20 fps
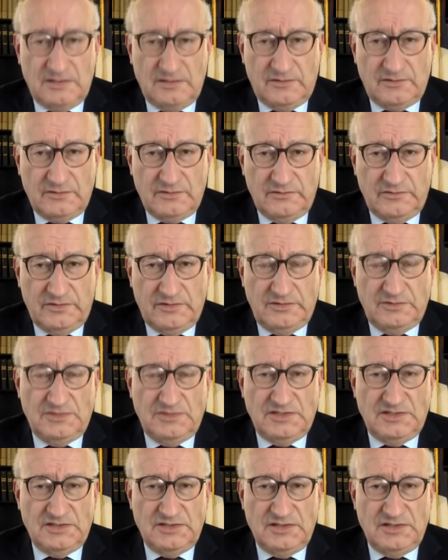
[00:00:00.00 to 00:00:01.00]
Council of the
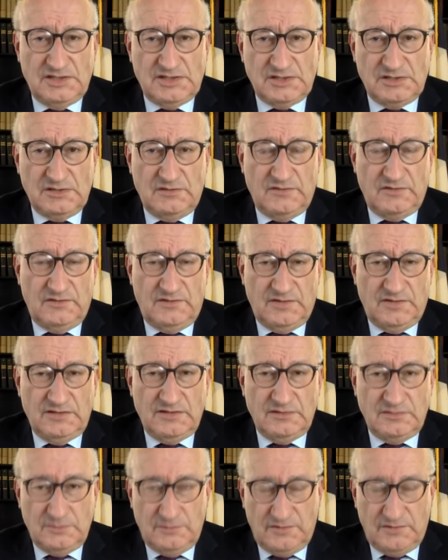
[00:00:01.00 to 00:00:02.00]
United Nations
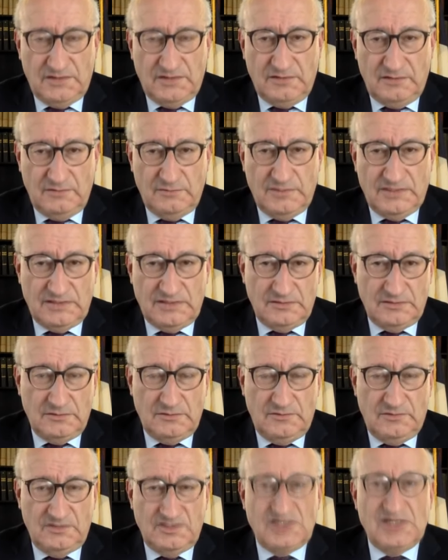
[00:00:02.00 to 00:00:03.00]
decided to send the matter
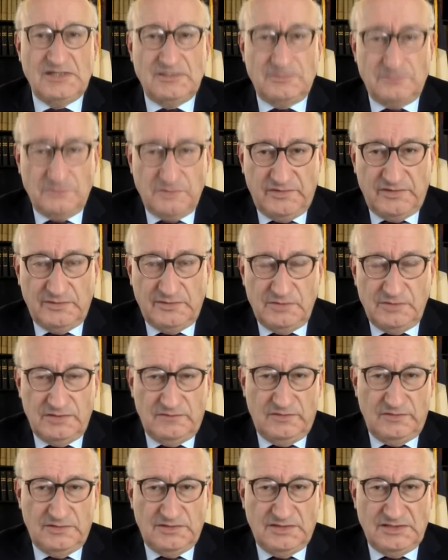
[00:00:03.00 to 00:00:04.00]
to the General
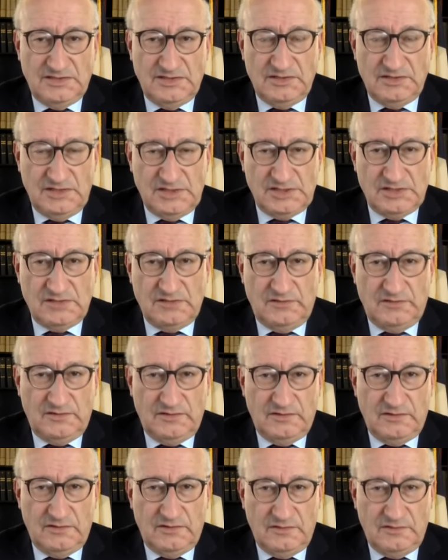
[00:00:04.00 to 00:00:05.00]
Assembly of the United Nations,
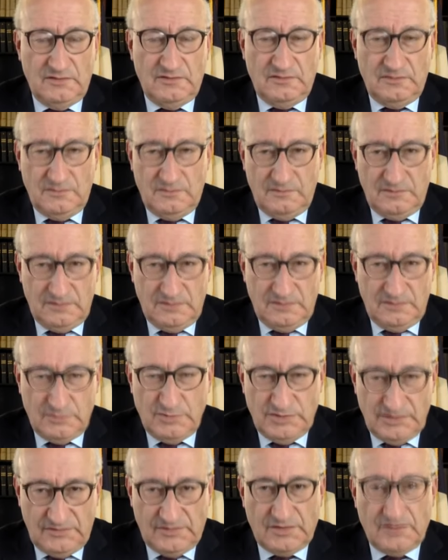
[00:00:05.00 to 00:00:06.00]
and it
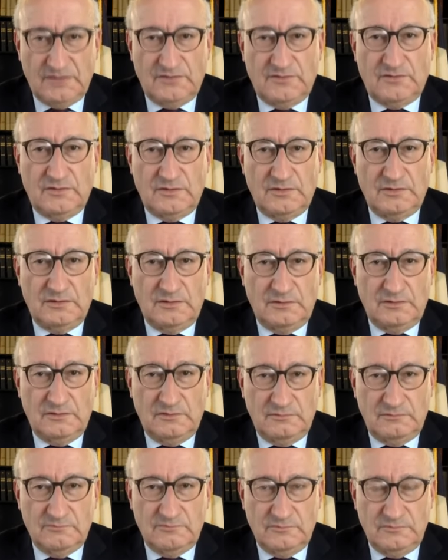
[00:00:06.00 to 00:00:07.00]
will be discussed
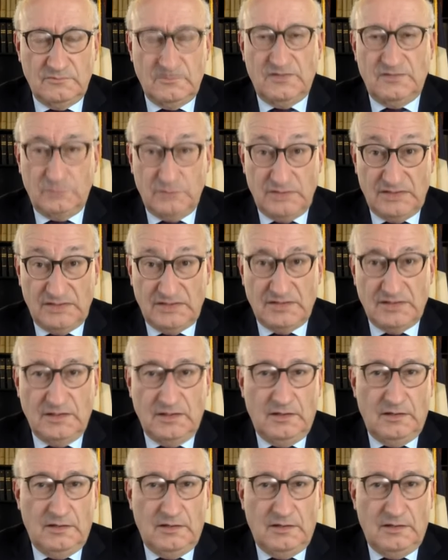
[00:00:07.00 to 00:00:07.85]
this week.